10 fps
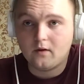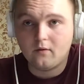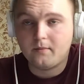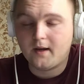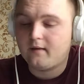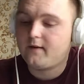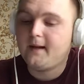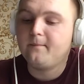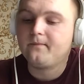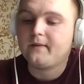pay a
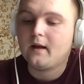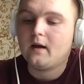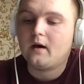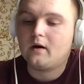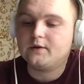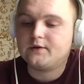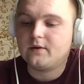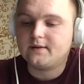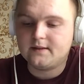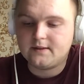fee. Also,
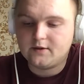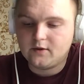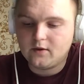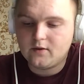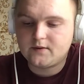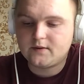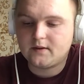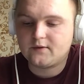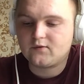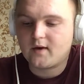it's easy to use.
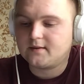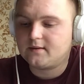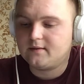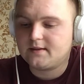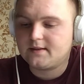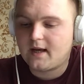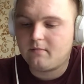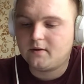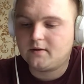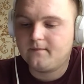It's relatively
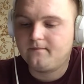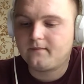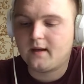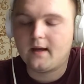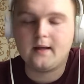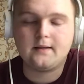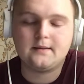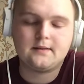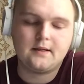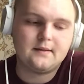stable,
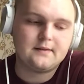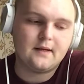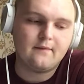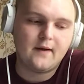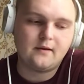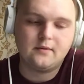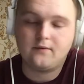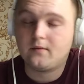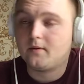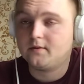and it's available
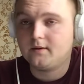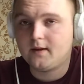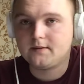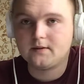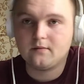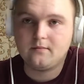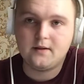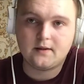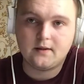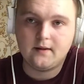for mobile devices. So
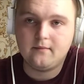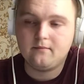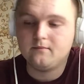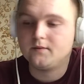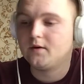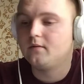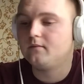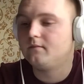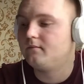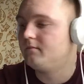basically, be
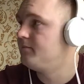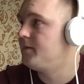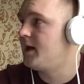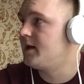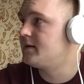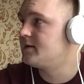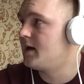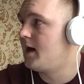it